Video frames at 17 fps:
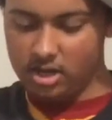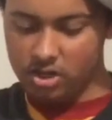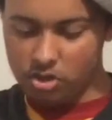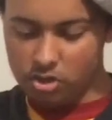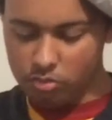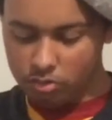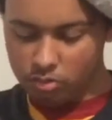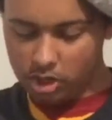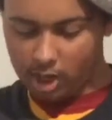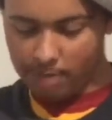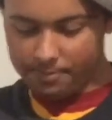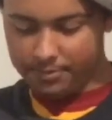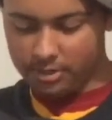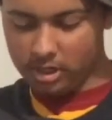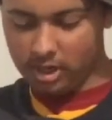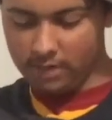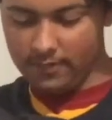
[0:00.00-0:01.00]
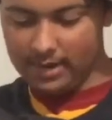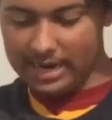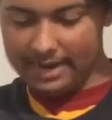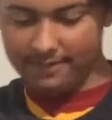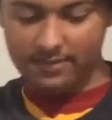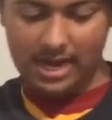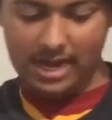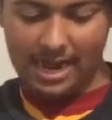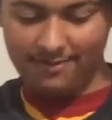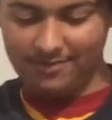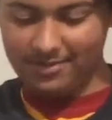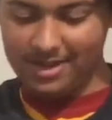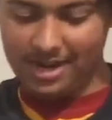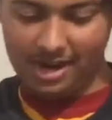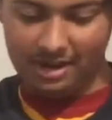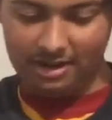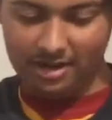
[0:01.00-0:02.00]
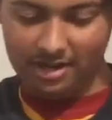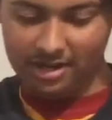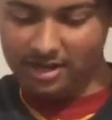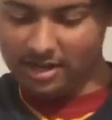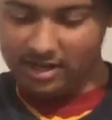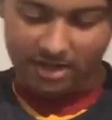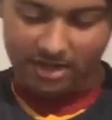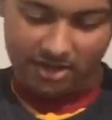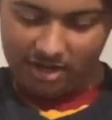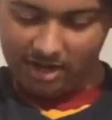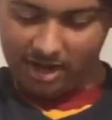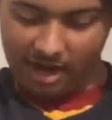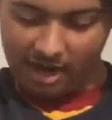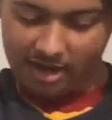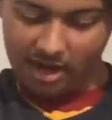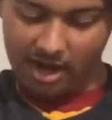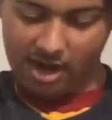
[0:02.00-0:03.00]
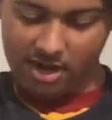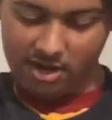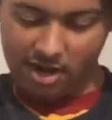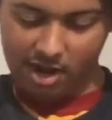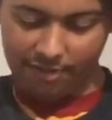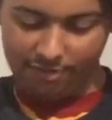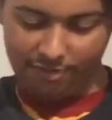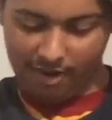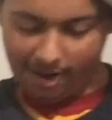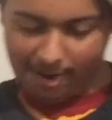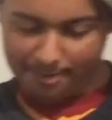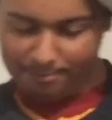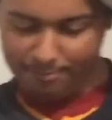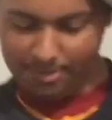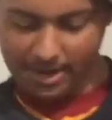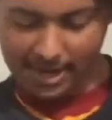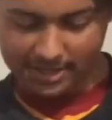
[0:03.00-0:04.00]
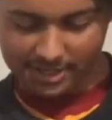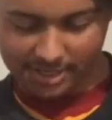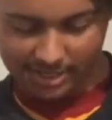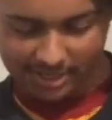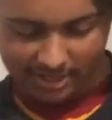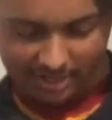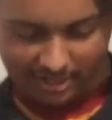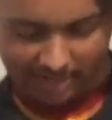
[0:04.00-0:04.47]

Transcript: two cups of half and half in there. I got enough. I bet